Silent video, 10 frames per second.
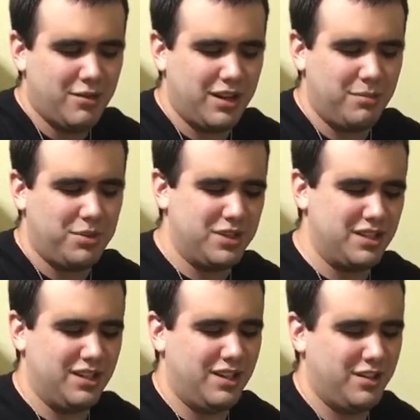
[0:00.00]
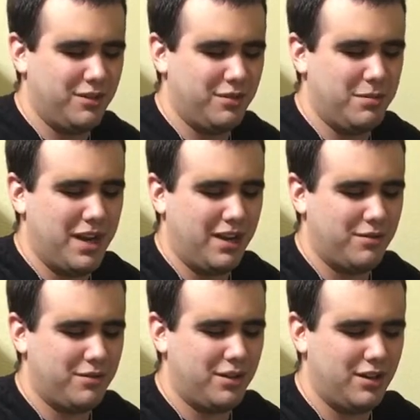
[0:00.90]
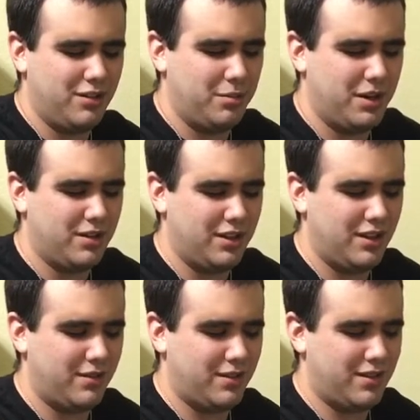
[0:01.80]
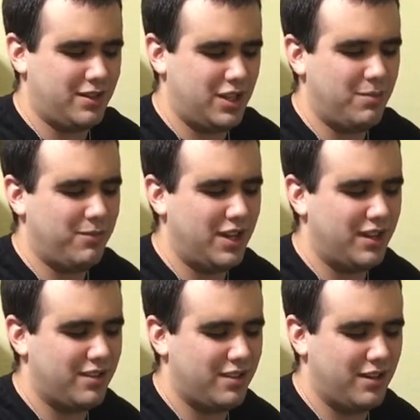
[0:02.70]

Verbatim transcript: we're gonna push the lock all the way back is what we're gonna do apparently. This cheap vice.